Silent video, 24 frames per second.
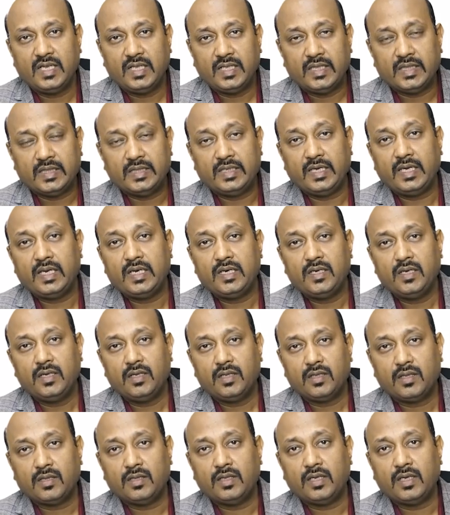then
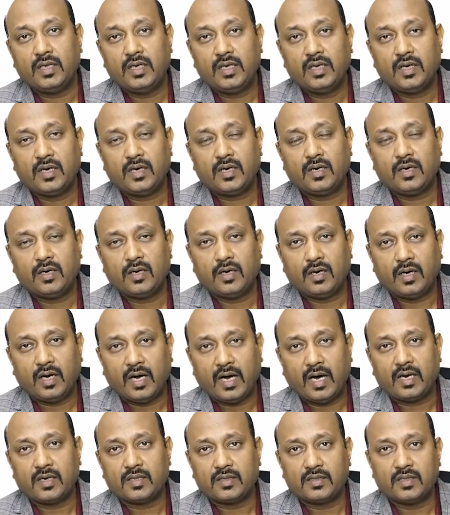they
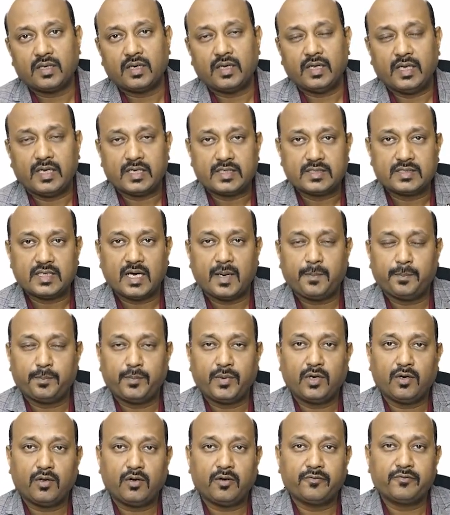are the
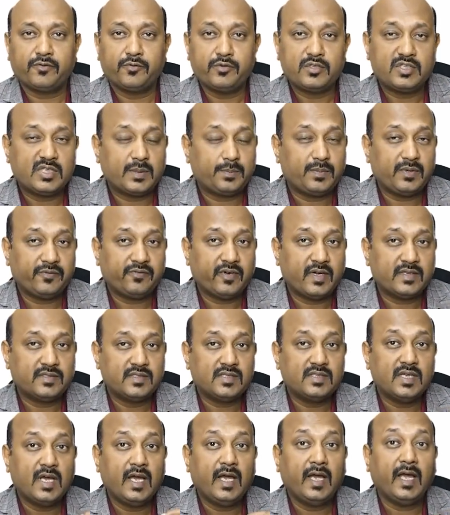example of which
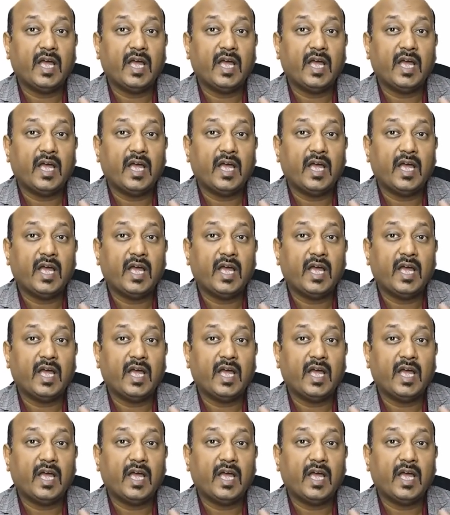epiphysis?